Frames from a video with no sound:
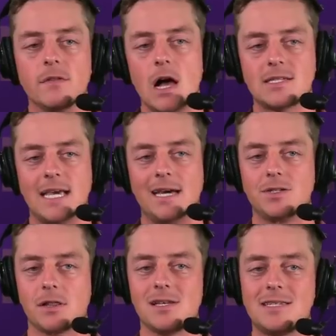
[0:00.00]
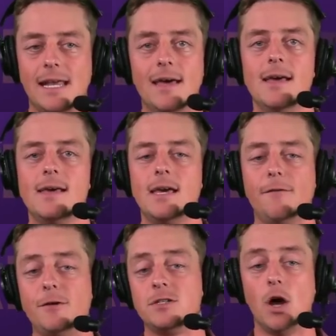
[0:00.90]
Los Angeles, and
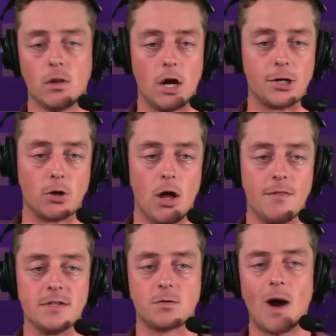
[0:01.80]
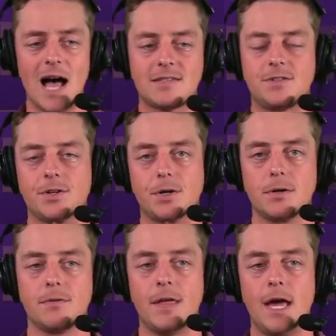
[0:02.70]
if he's no longer on this
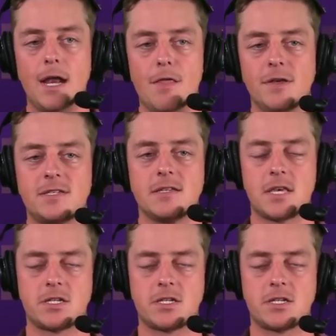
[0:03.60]
roster, then this is the